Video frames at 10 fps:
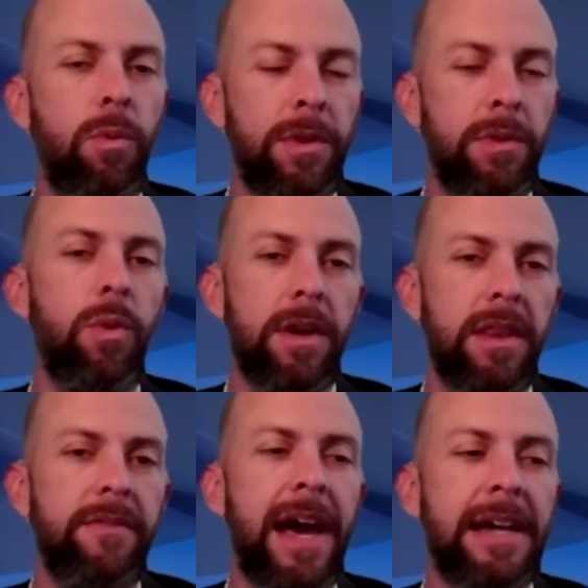with one of
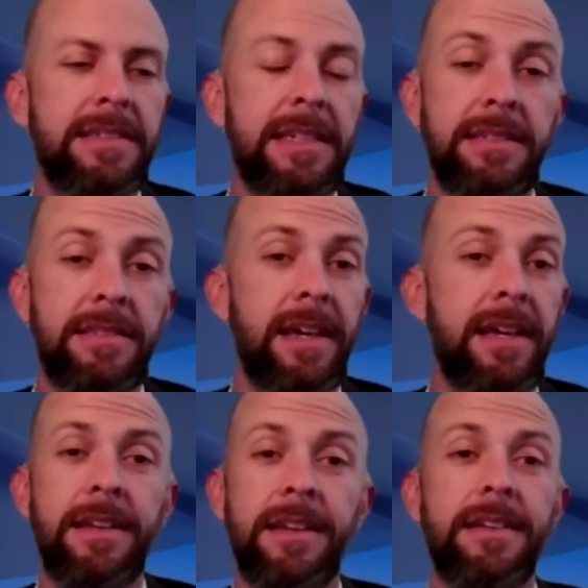the vaccines. That
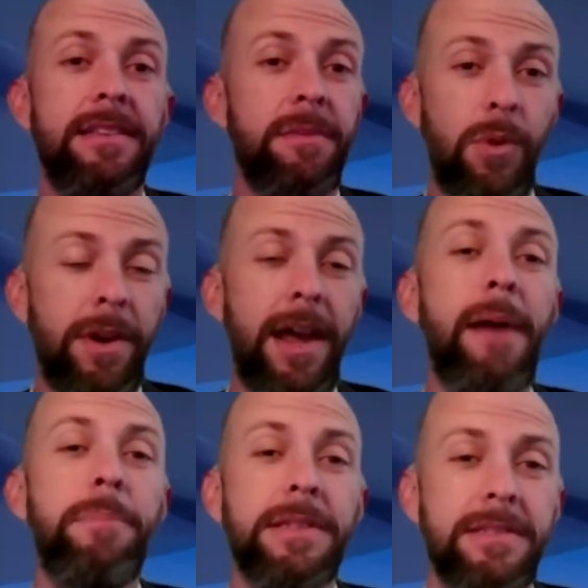the more it
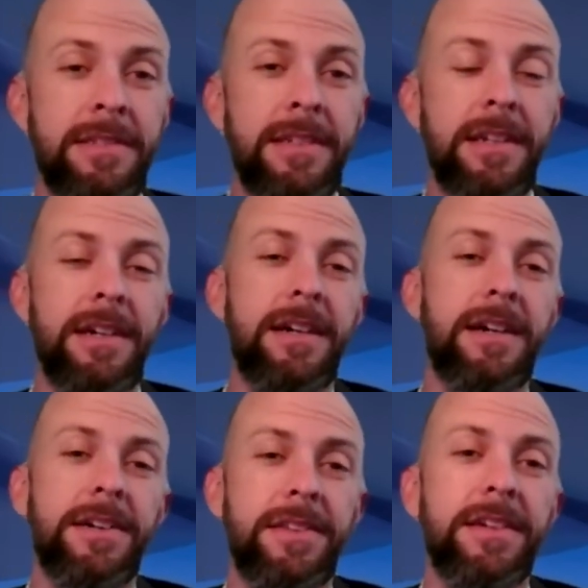happens,
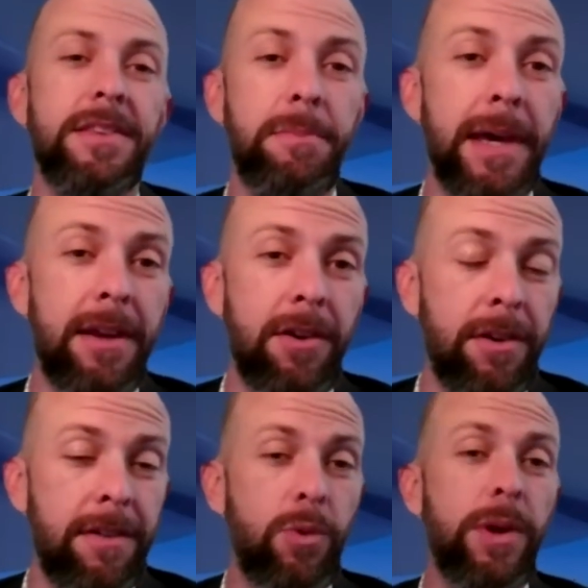the better
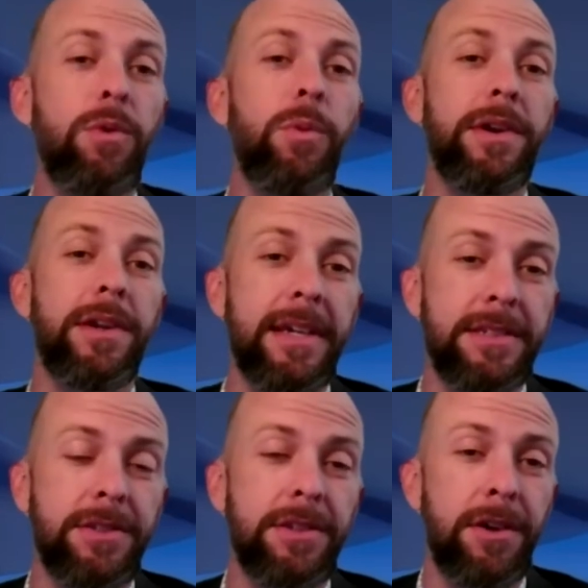and quicker we're going to get
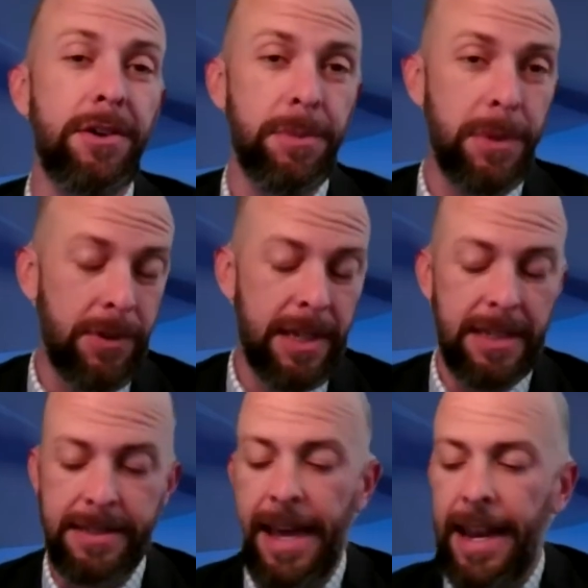to the herd immunity.
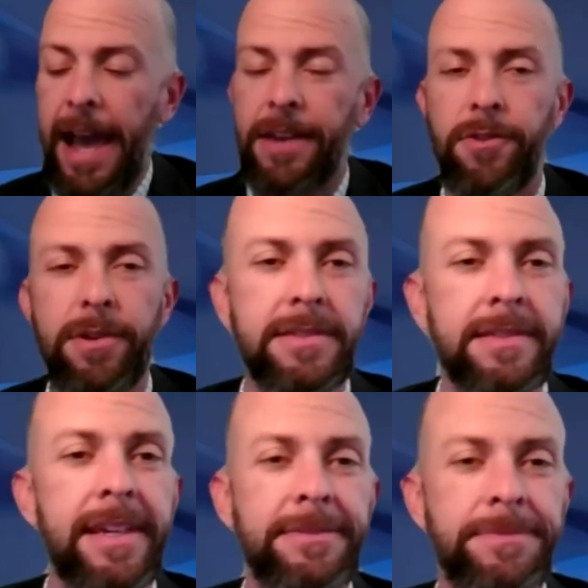Is that accurate to
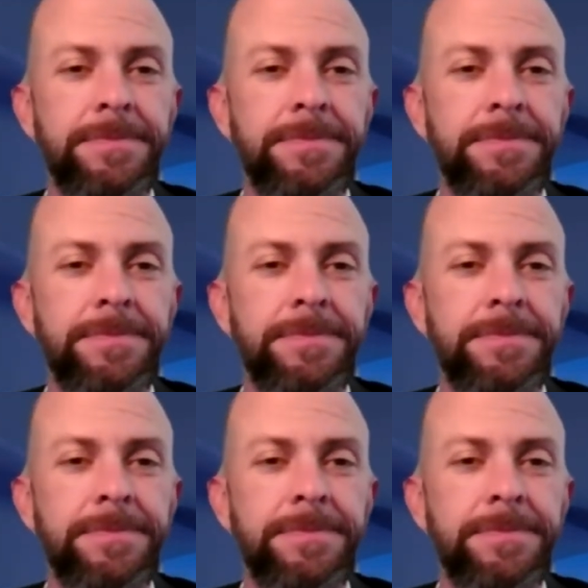say?